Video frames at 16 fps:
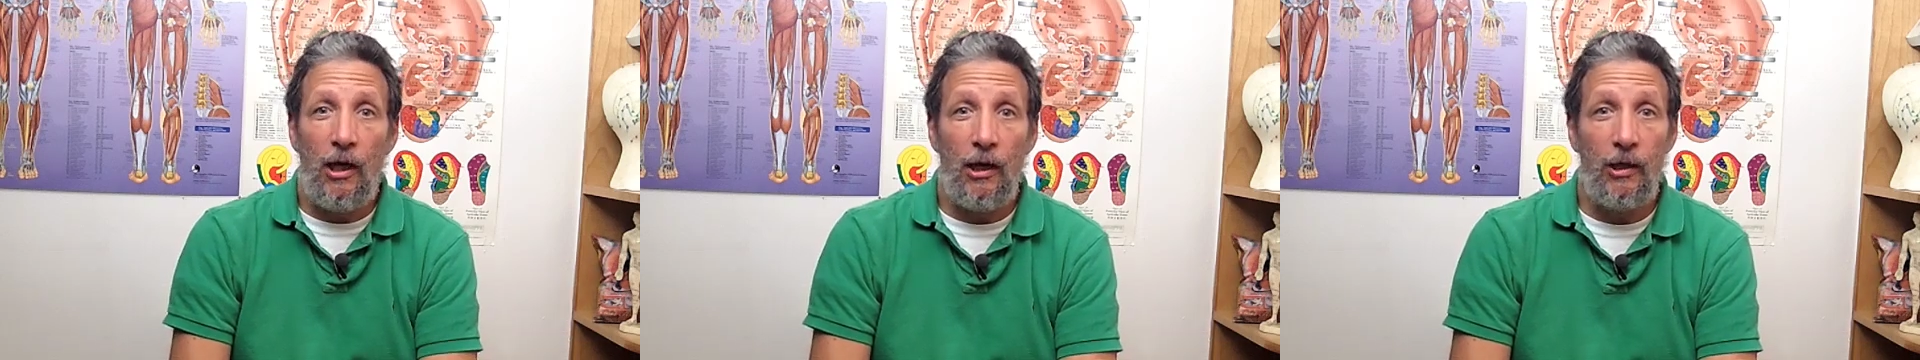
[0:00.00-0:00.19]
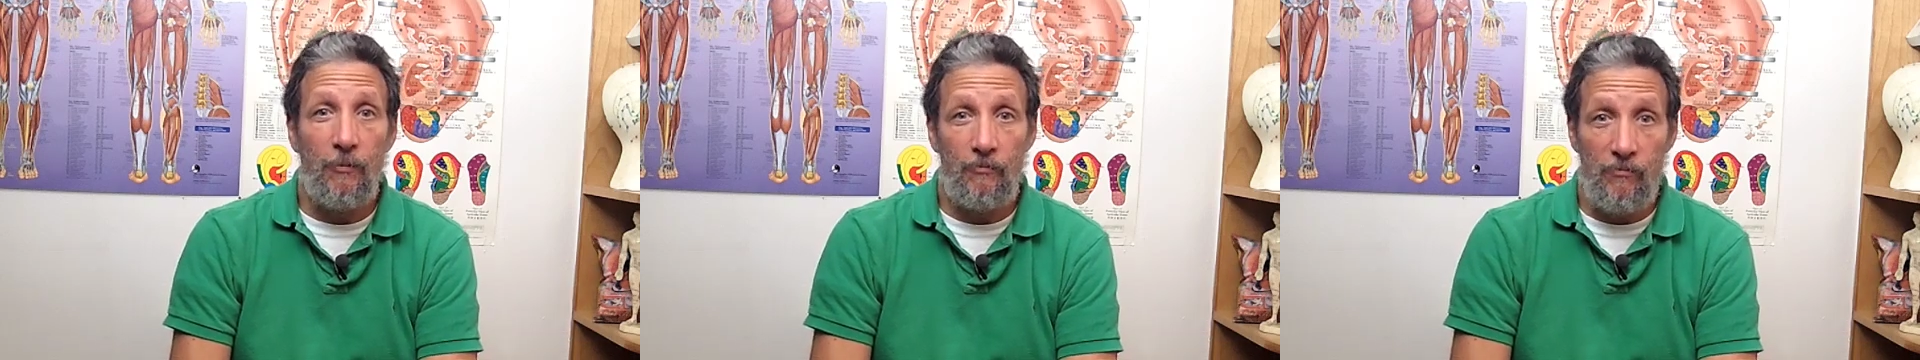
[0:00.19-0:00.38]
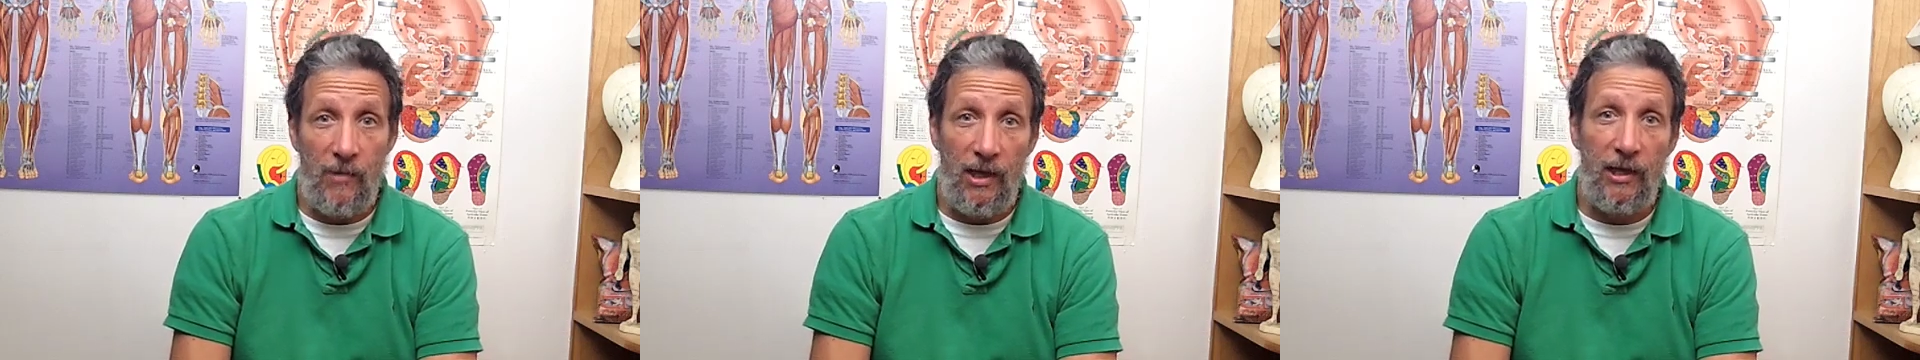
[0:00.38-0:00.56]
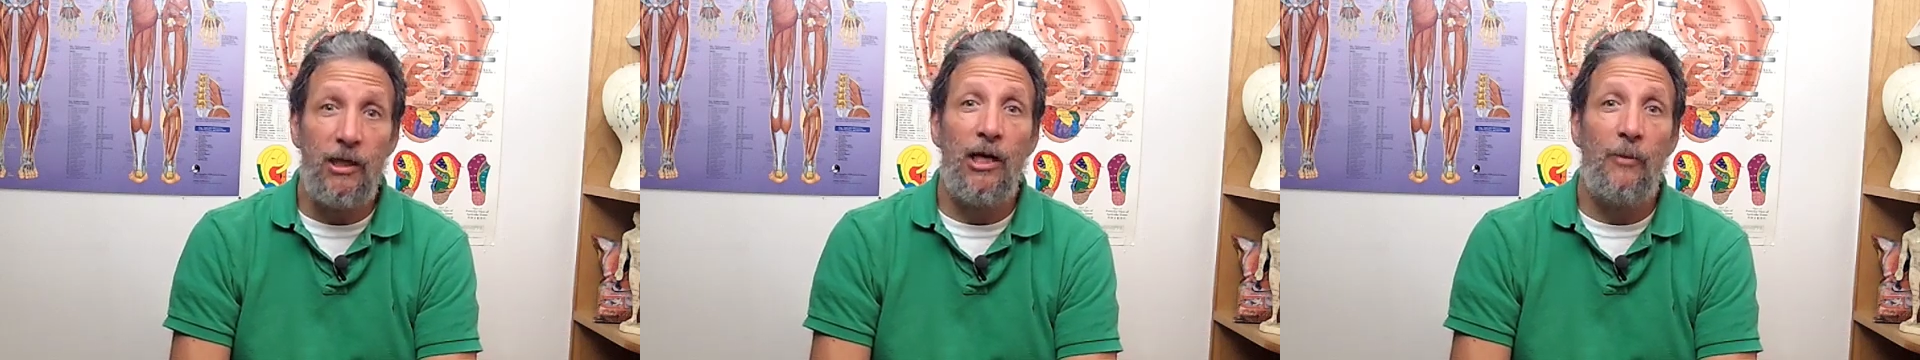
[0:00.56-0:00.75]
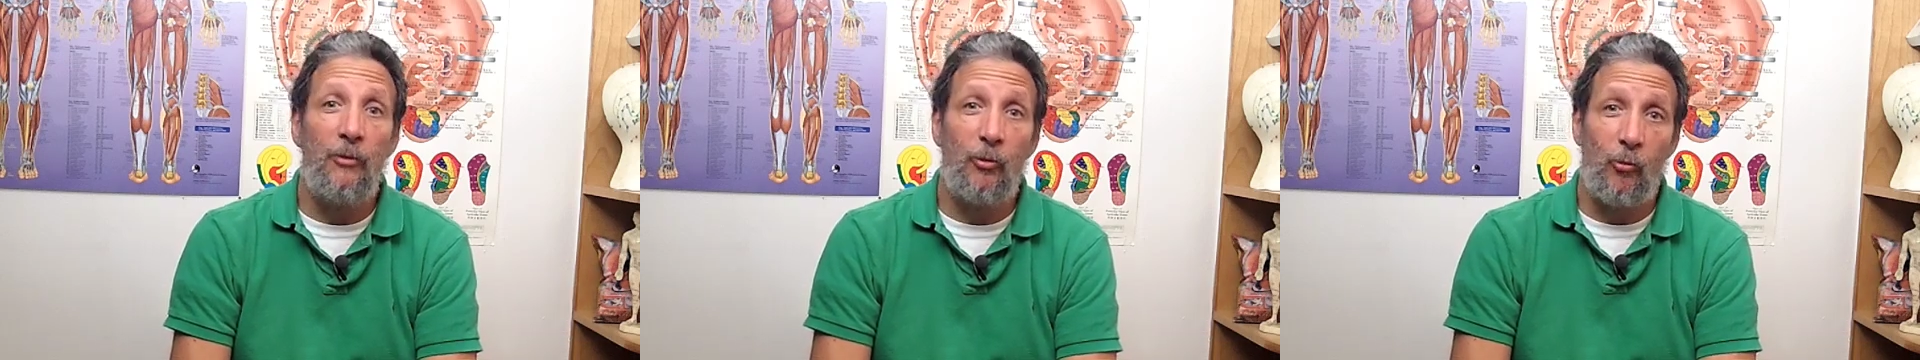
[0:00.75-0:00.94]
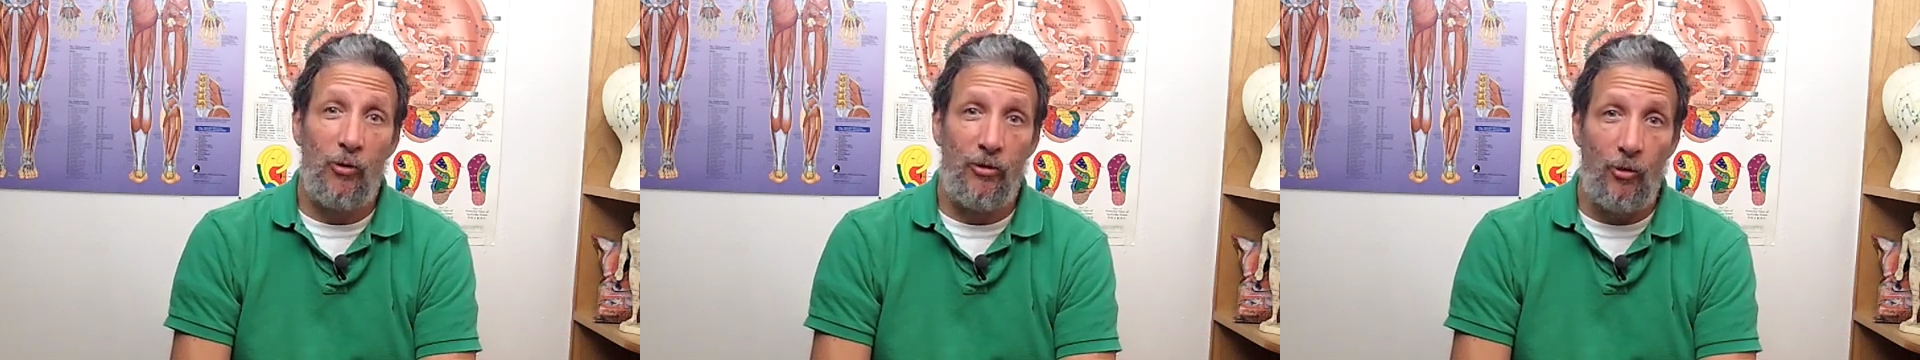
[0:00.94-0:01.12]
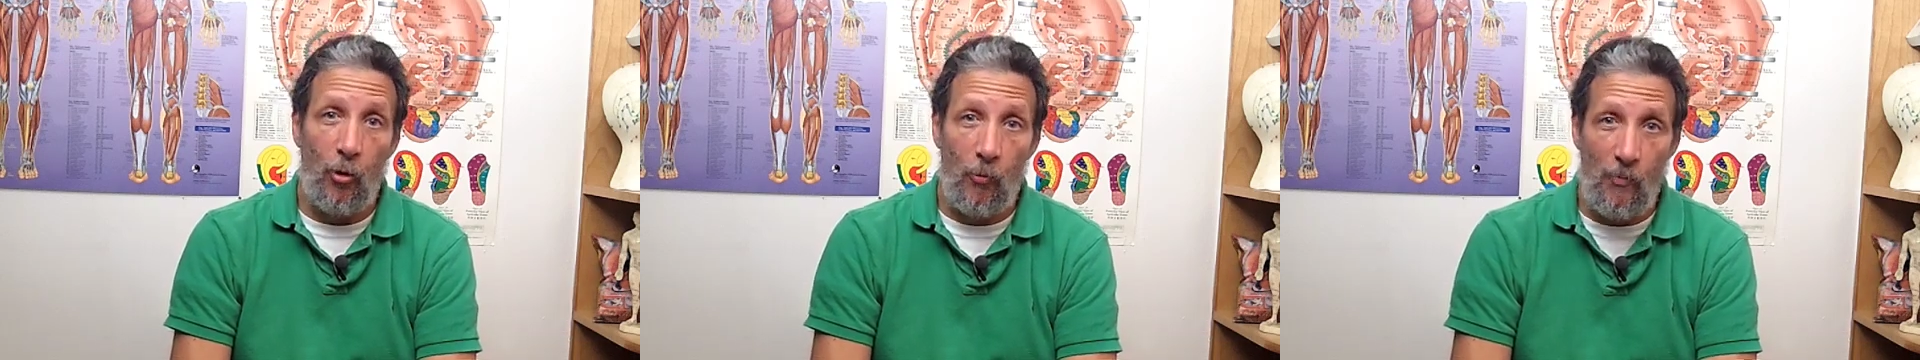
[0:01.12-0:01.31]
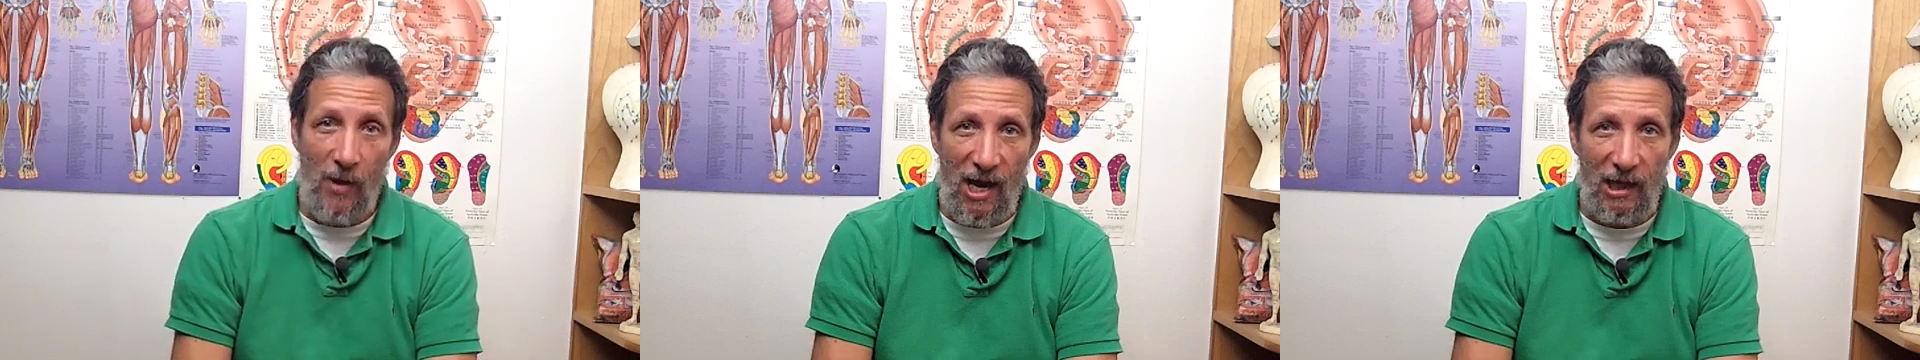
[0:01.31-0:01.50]
Many come in with
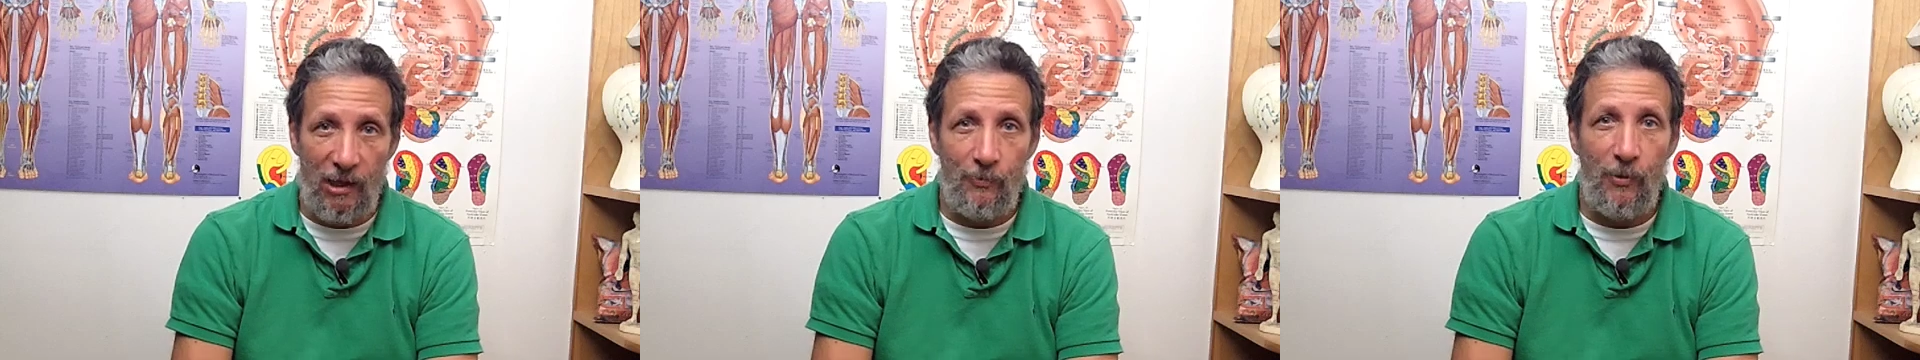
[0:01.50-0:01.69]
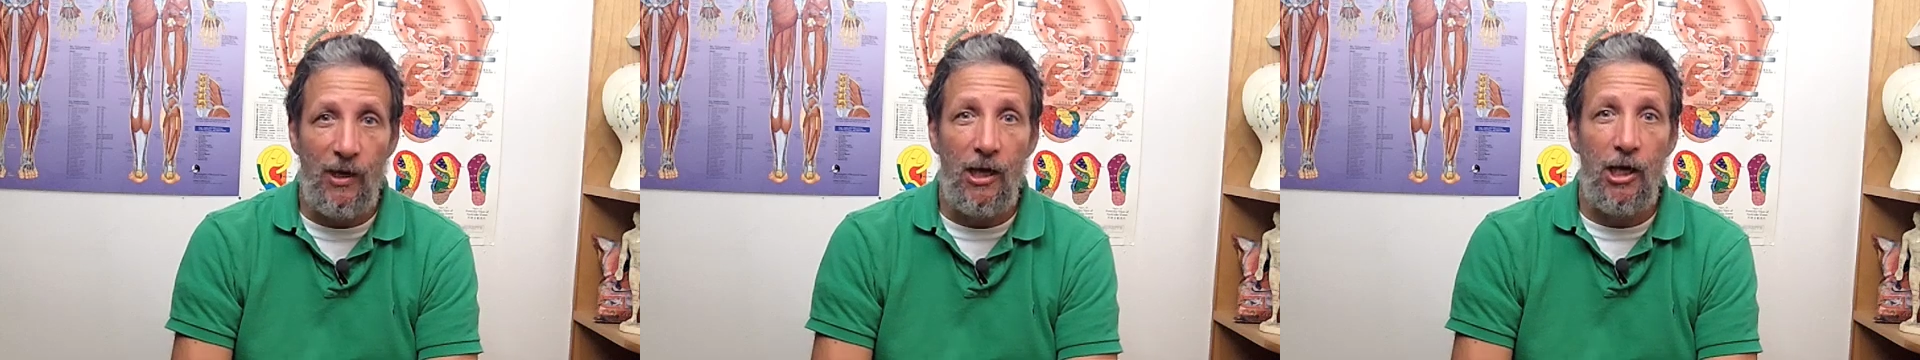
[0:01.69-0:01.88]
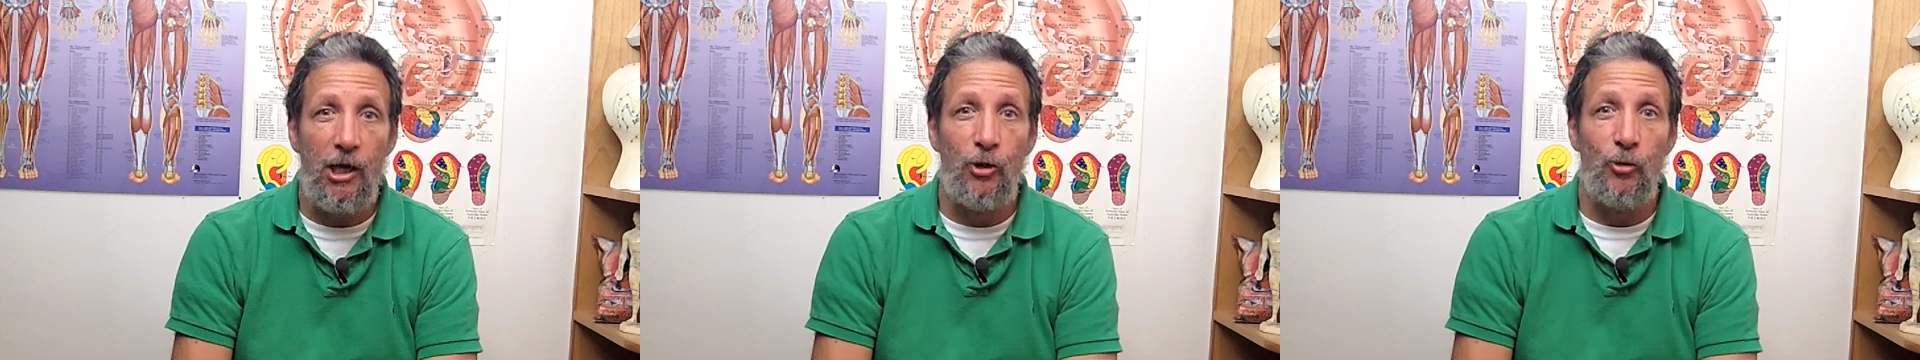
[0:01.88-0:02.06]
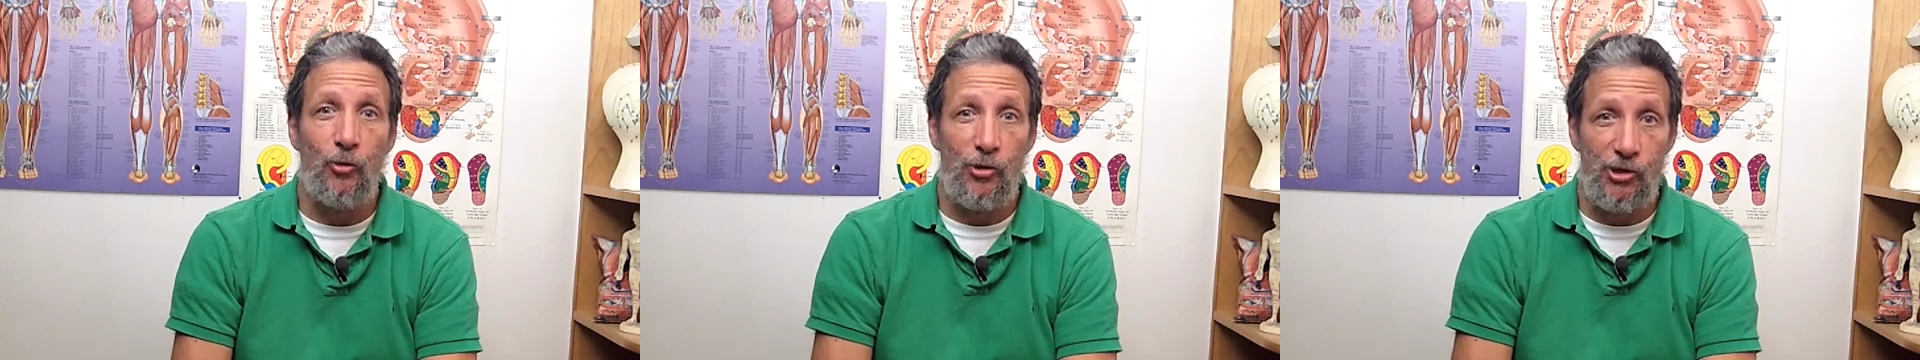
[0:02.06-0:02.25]
low back pain